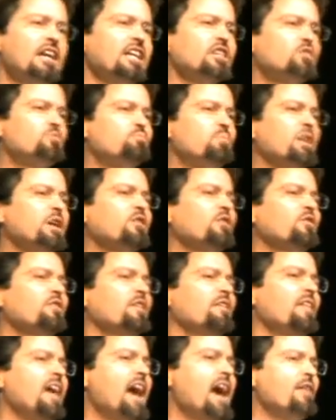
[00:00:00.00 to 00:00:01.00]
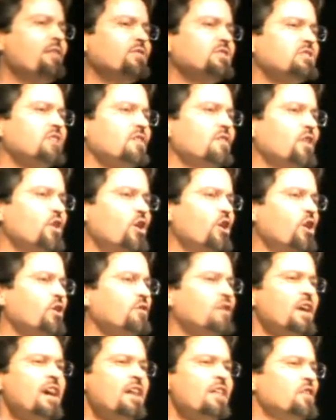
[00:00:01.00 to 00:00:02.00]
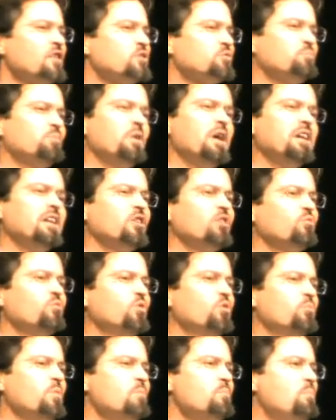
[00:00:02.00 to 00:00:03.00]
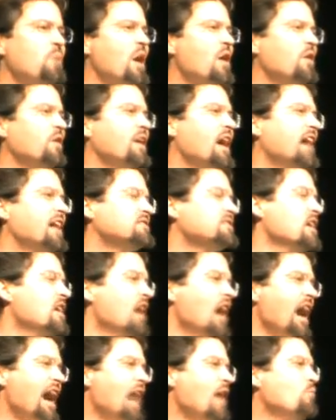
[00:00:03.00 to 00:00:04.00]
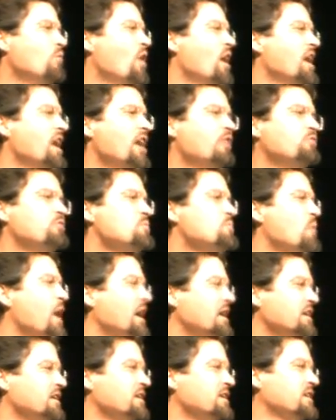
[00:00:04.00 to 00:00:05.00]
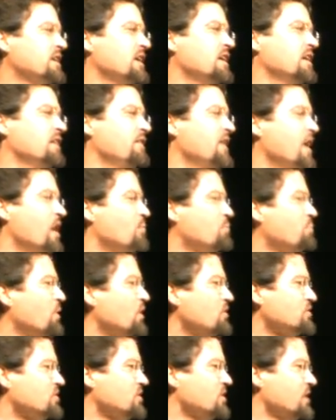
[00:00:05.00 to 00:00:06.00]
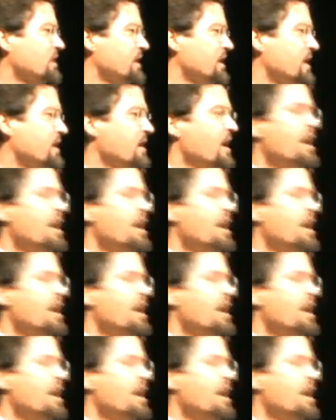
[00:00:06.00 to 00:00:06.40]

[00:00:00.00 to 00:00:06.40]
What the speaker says: It's bigger than the heavens and the earth. There's plenty of room in paradise. I want everybody to get in there personally.